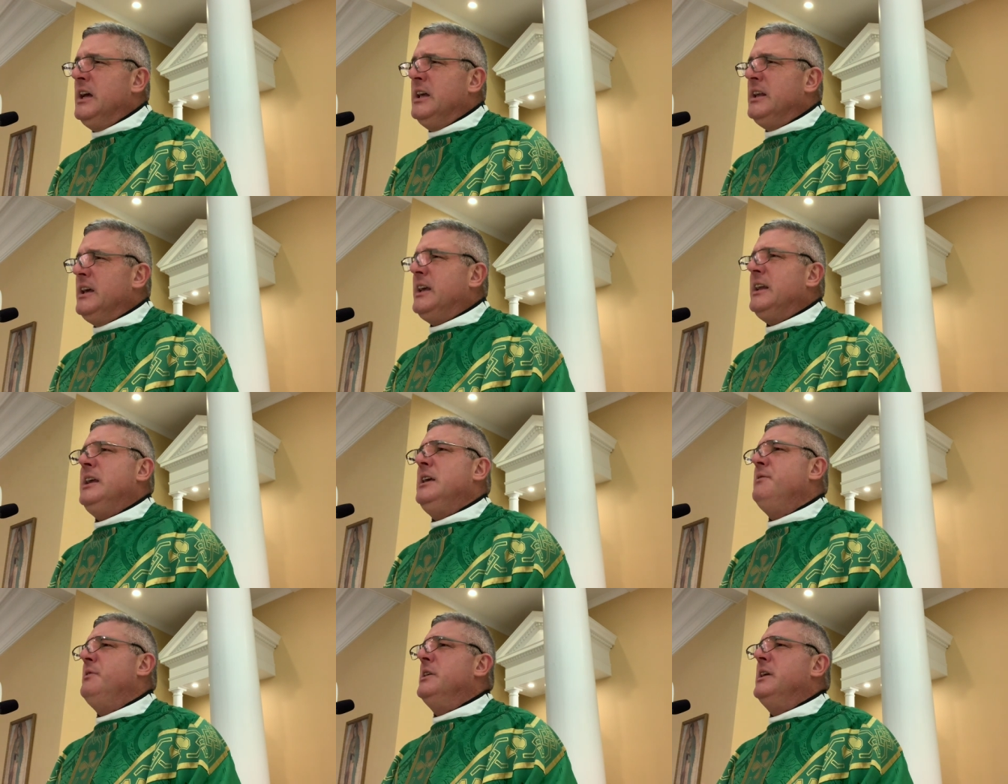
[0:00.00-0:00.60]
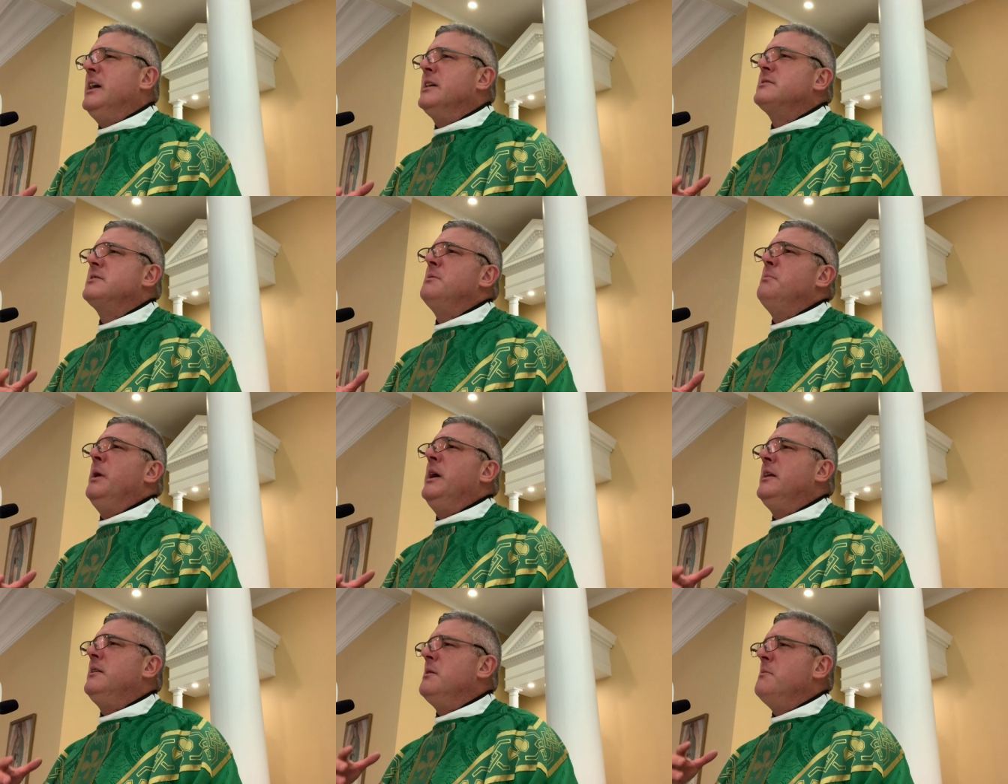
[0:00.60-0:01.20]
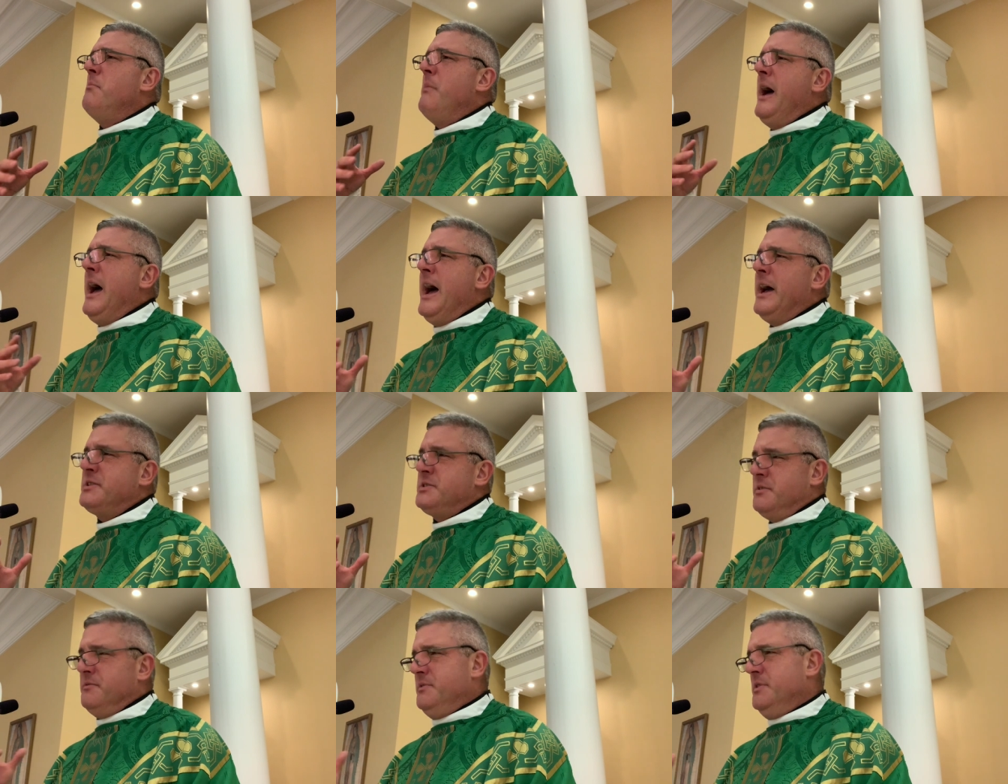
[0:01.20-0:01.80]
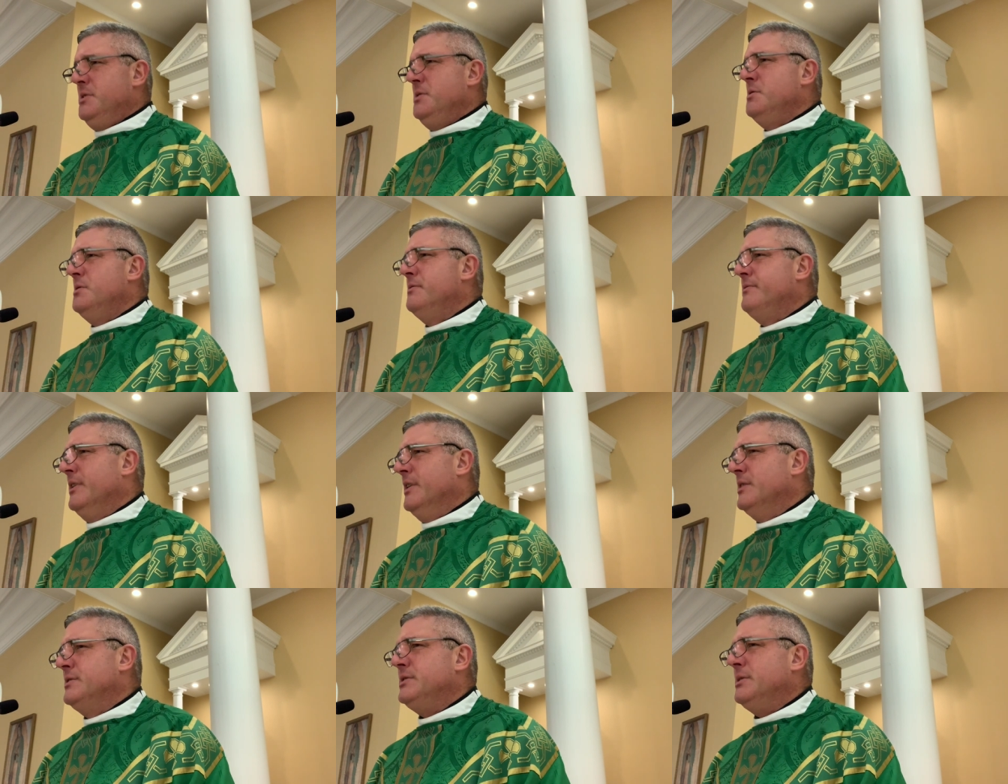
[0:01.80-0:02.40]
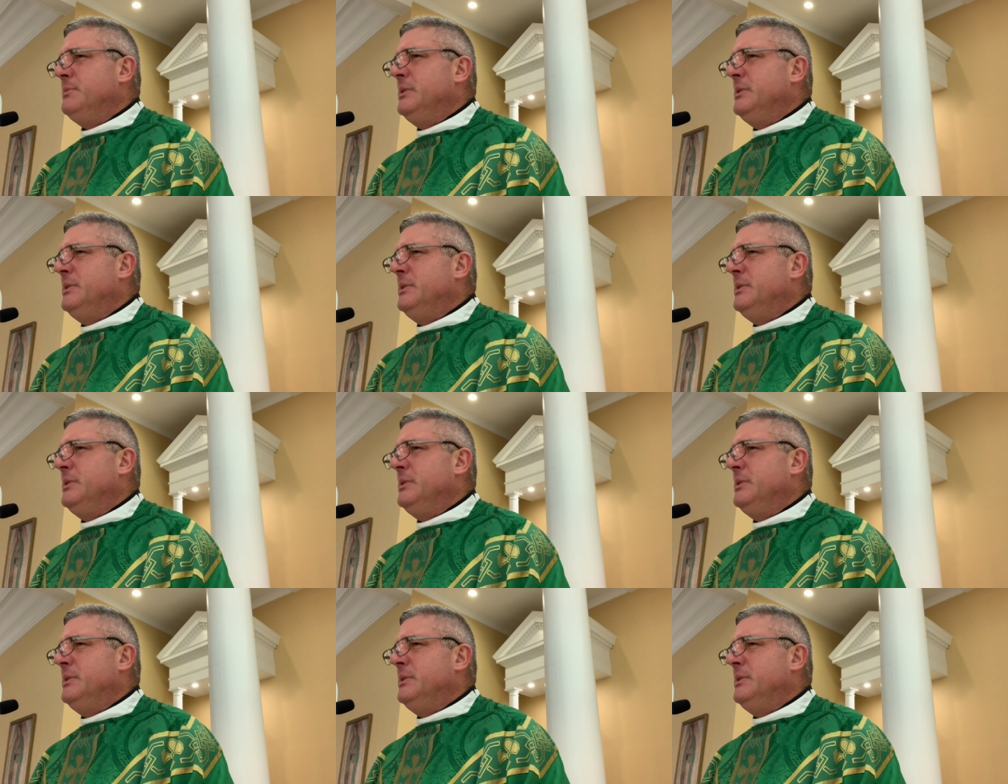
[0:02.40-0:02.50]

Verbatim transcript: They can even estimate the mass of the universe.